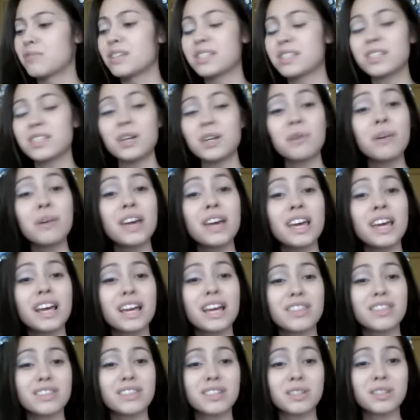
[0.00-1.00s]
So
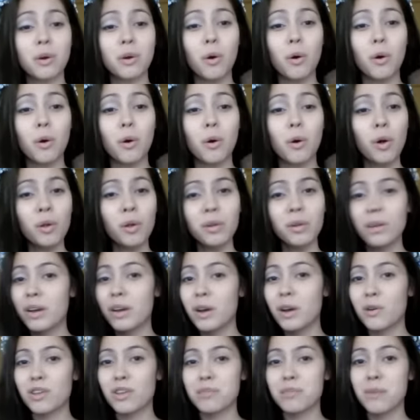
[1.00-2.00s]
this is all
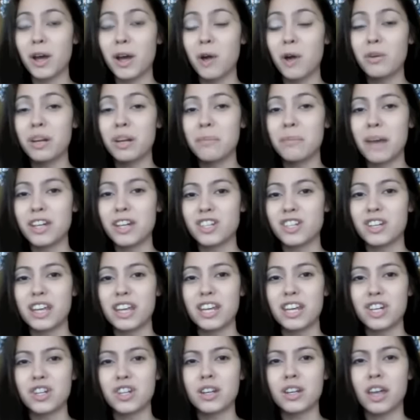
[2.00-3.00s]
with my own
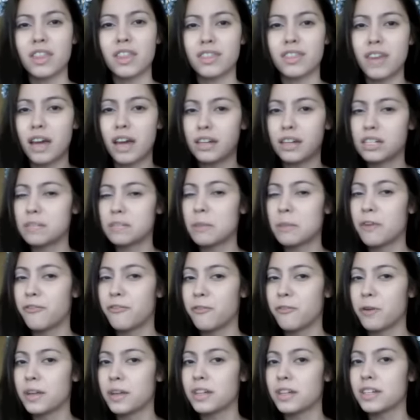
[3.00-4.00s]
imagination, and that, my
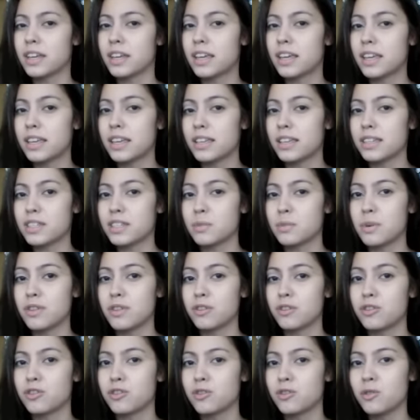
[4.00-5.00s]
friend, is where
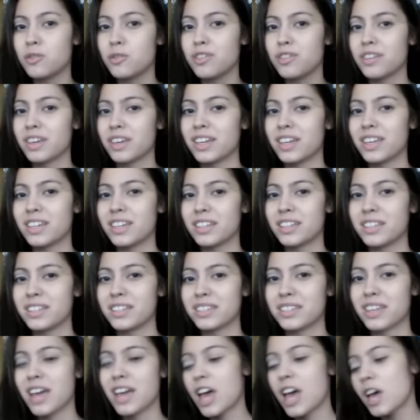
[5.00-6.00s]
the truth
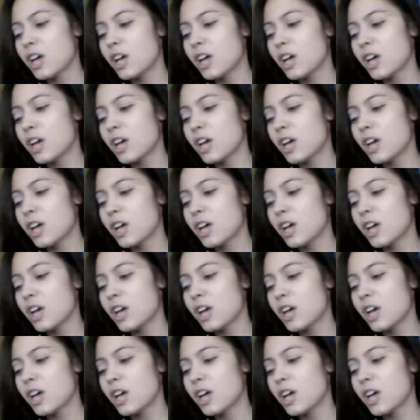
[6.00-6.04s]
is.